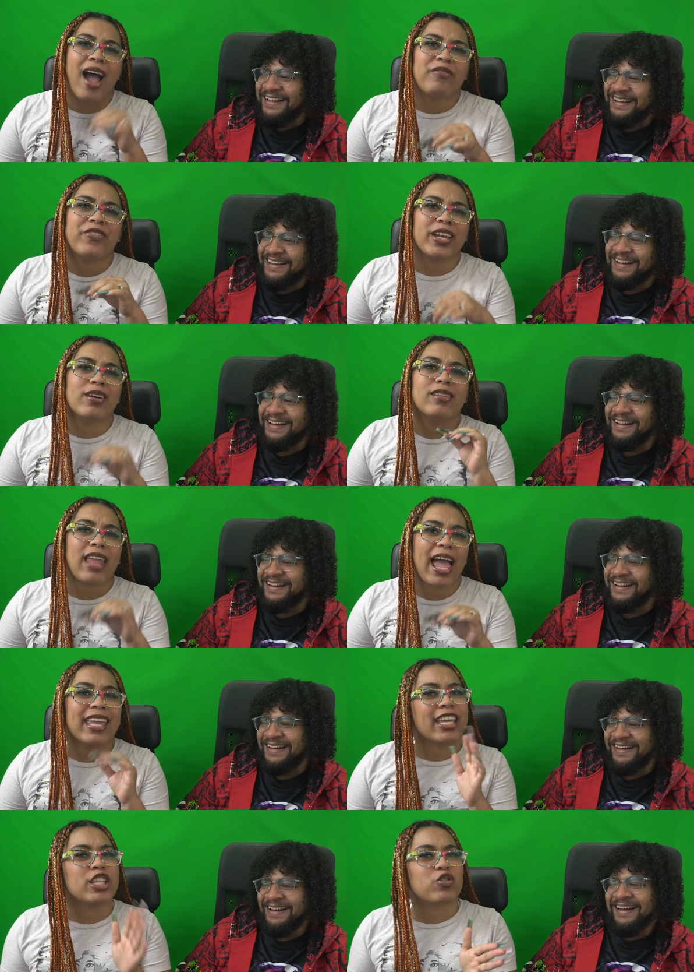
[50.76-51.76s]
Speaker 1: I feel
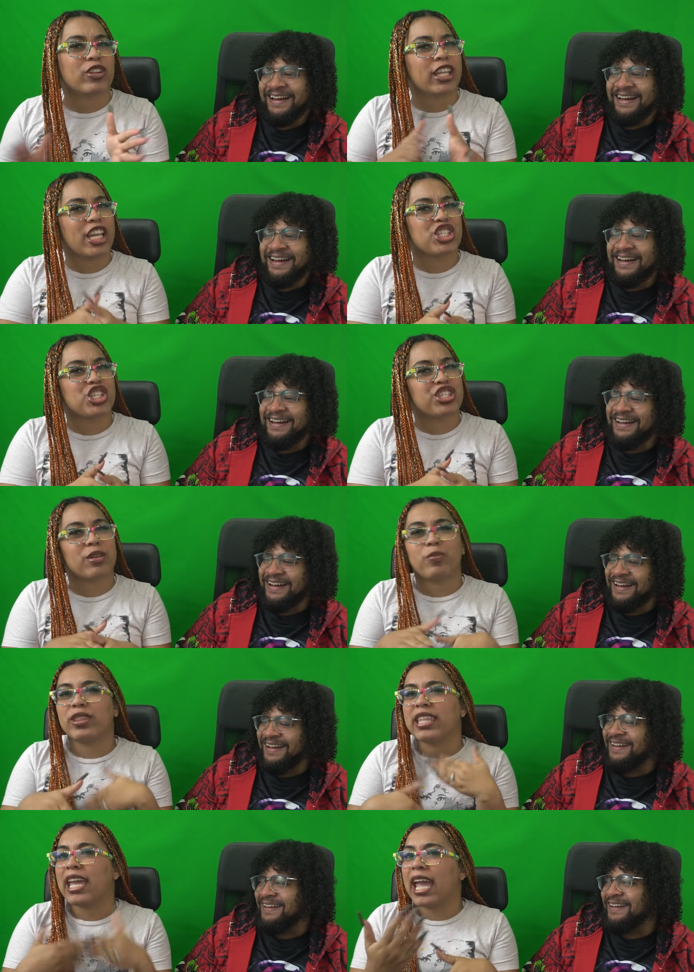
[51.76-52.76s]
like his relationship
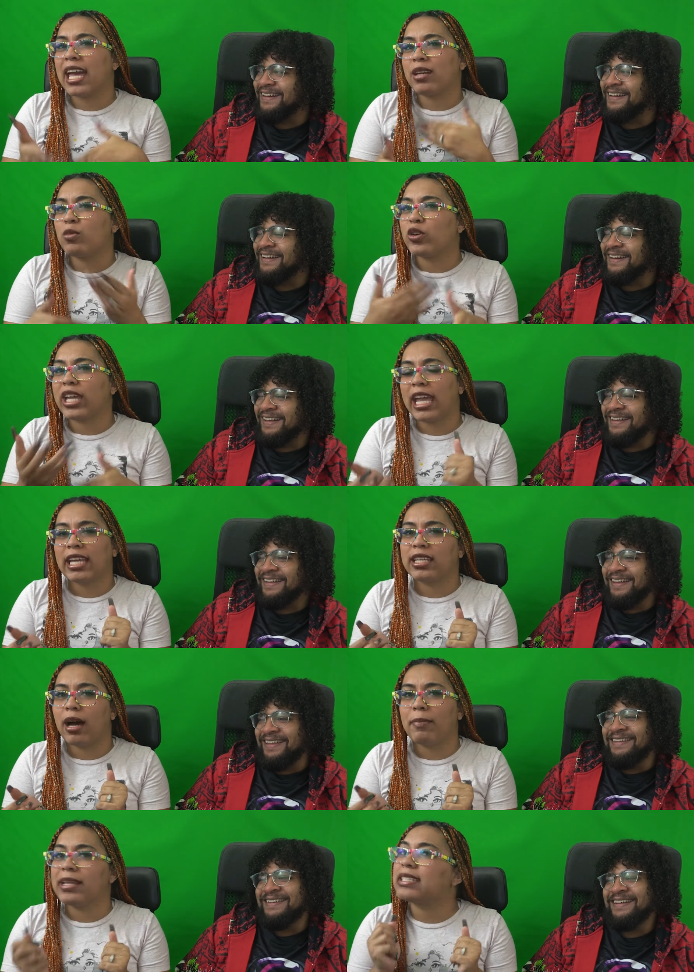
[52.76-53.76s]
with the animal
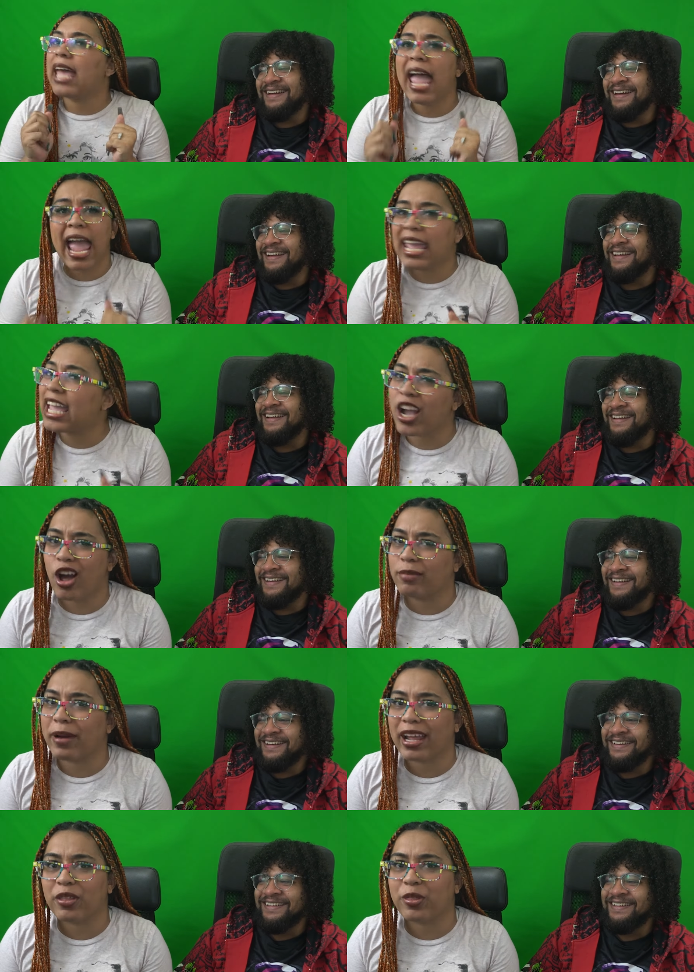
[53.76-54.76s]
kingdom is hanging
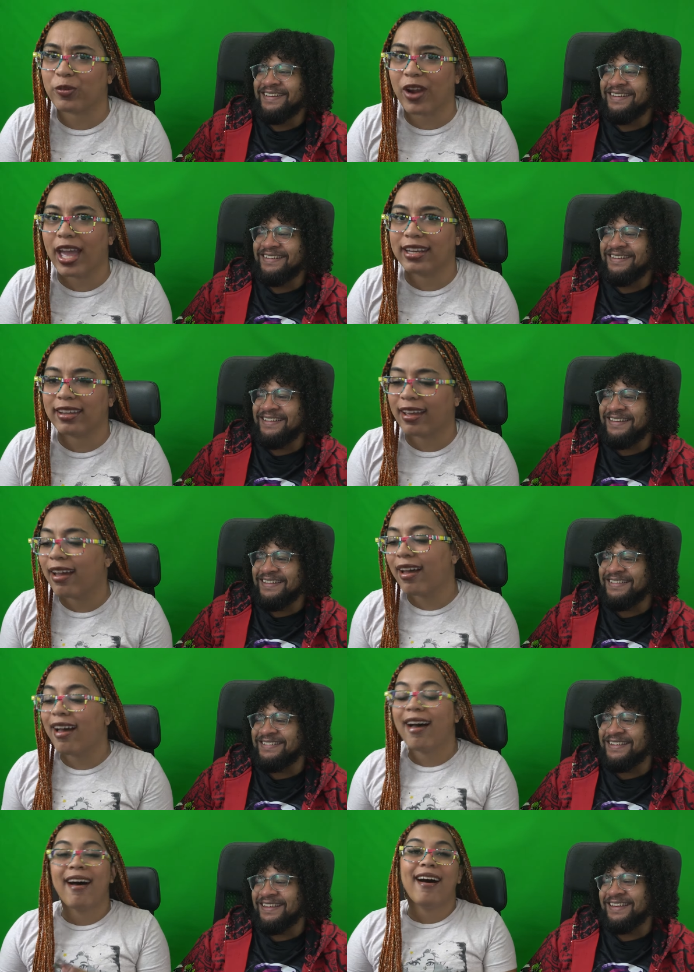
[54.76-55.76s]
on by a thread.
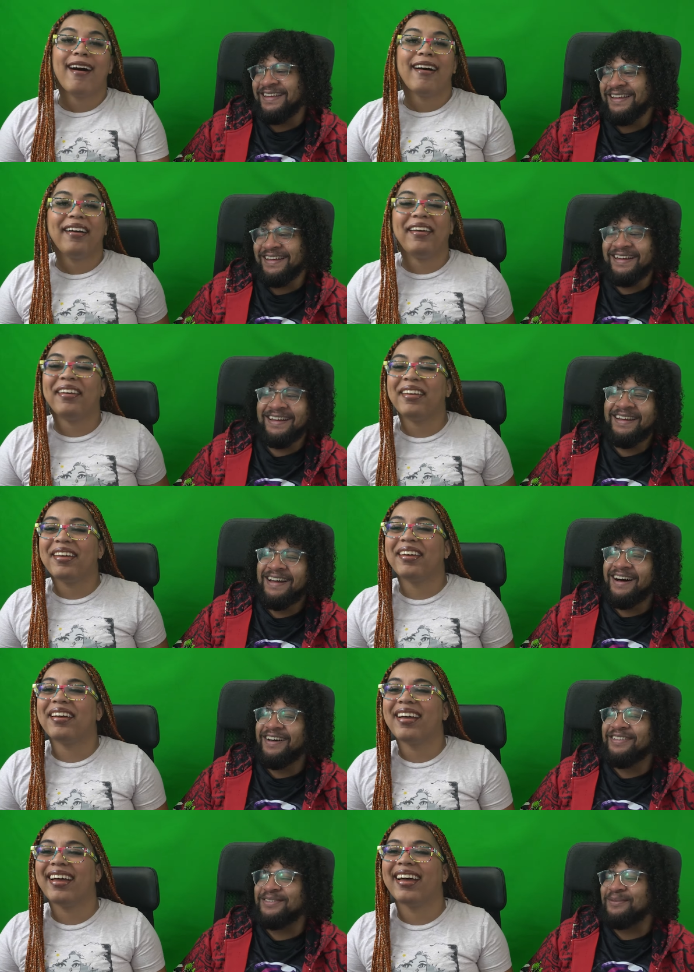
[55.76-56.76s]

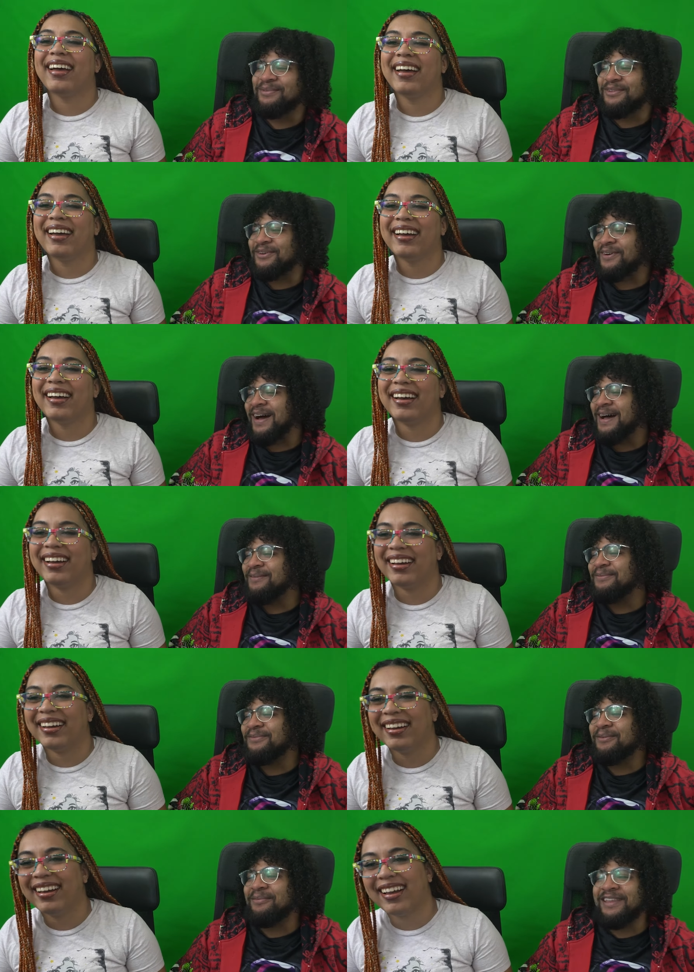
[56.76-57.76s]

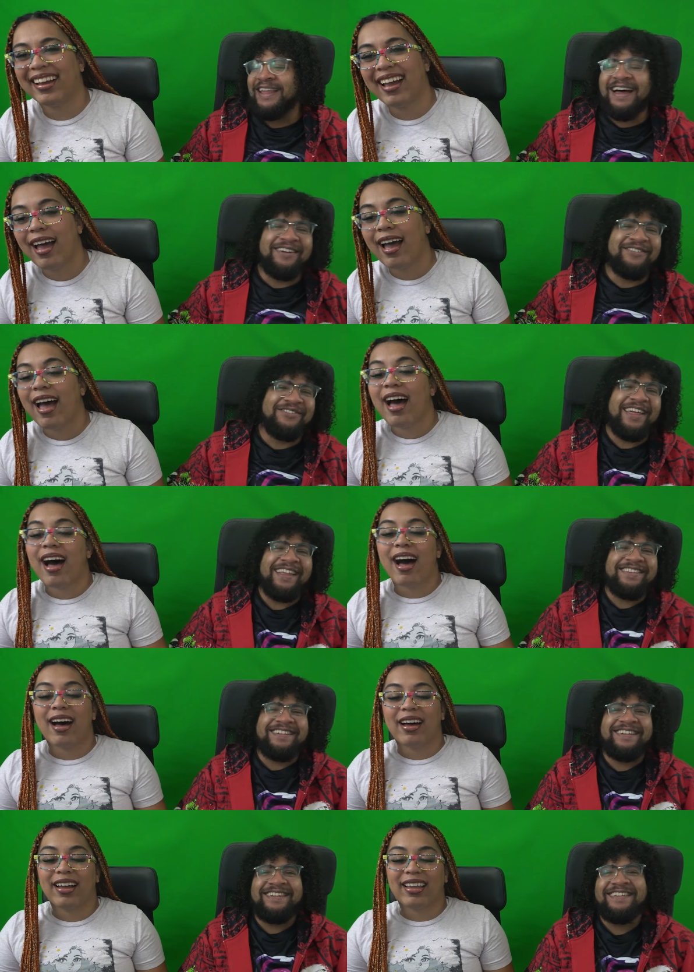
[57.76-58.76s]
Speaker 2: Unsubscribe from life. That's
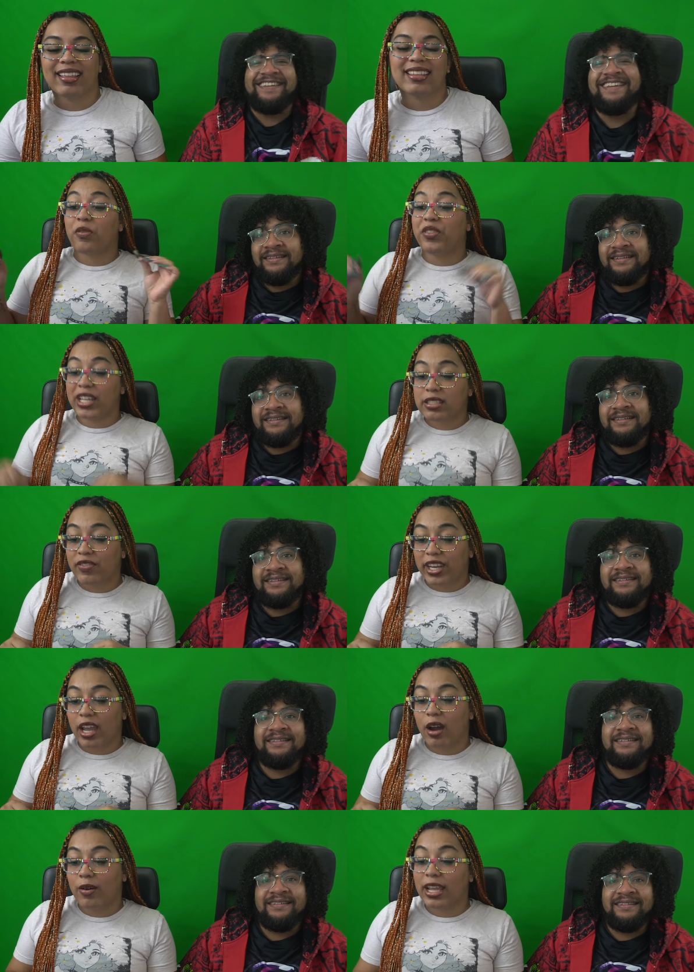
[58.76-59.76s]
uh,
Speaker 1: good. This
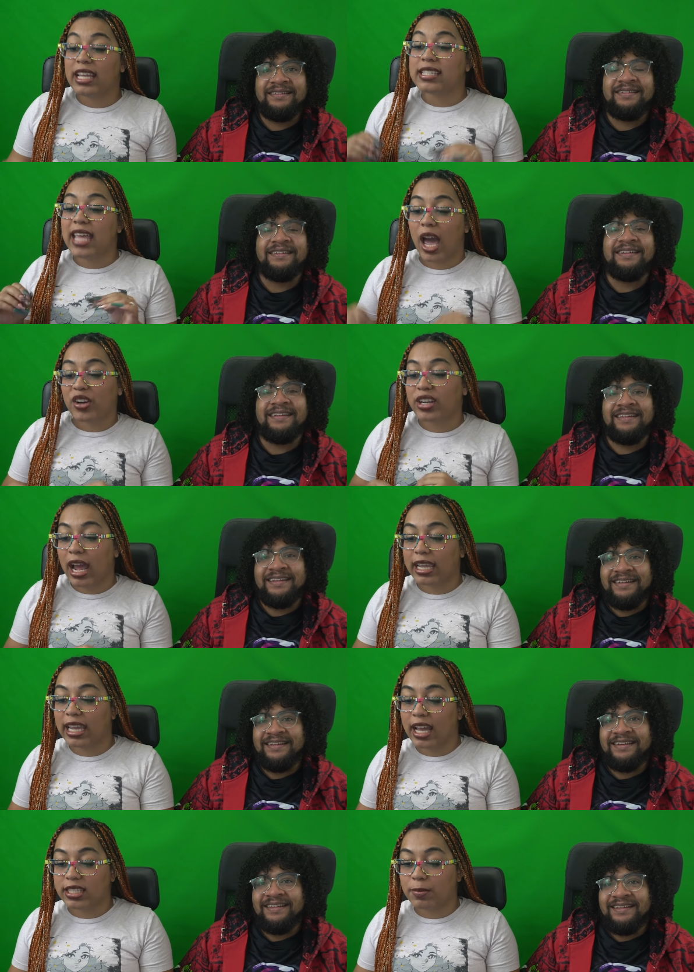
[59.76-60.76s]
video is how to not
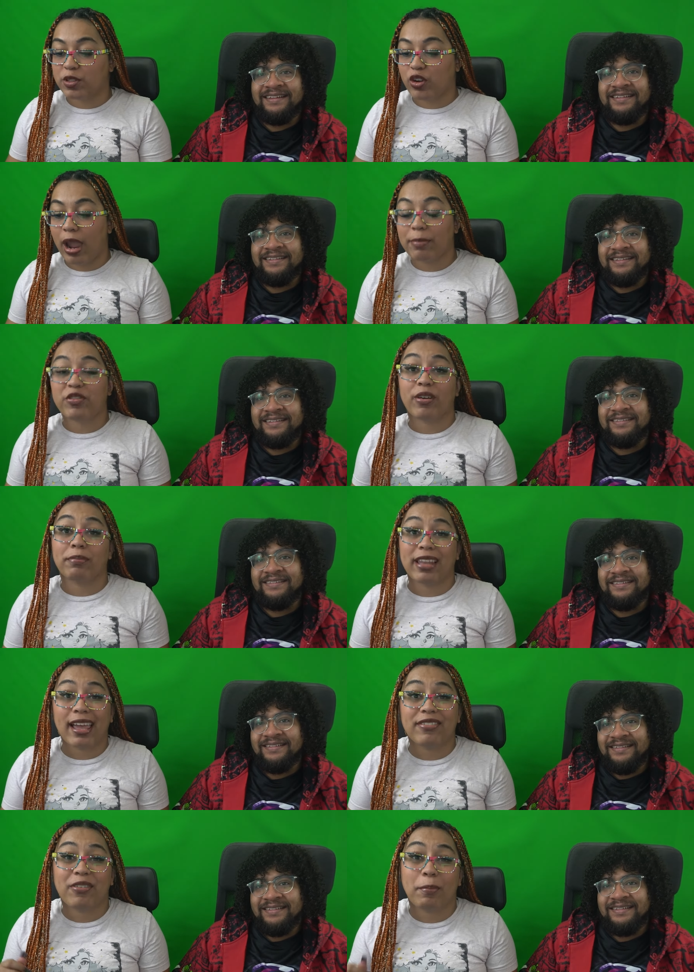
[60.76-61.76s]
get unsubscribed from
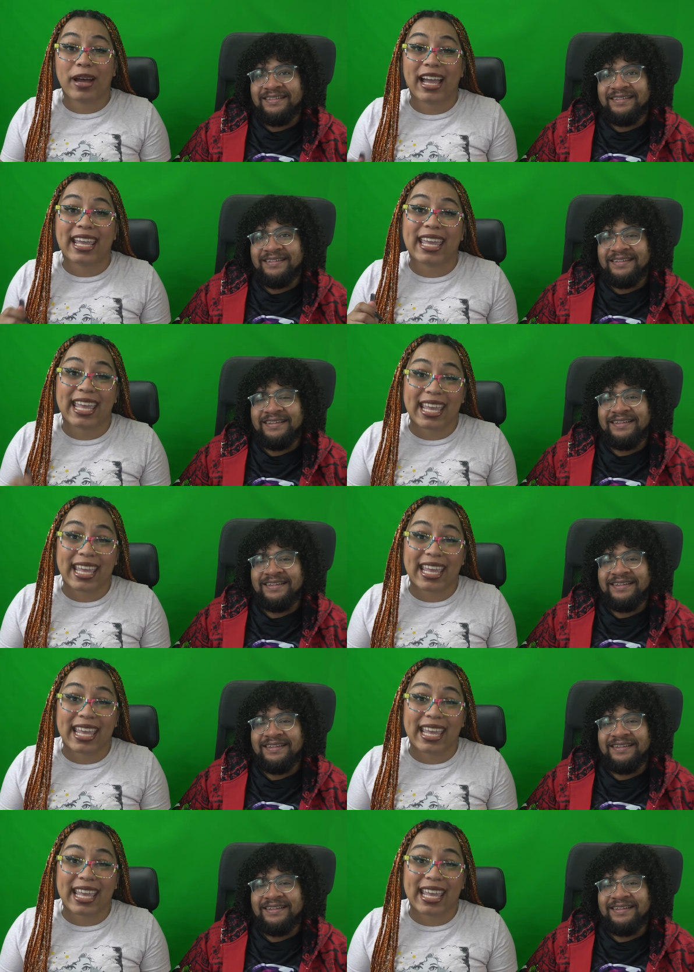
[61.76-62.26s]
life by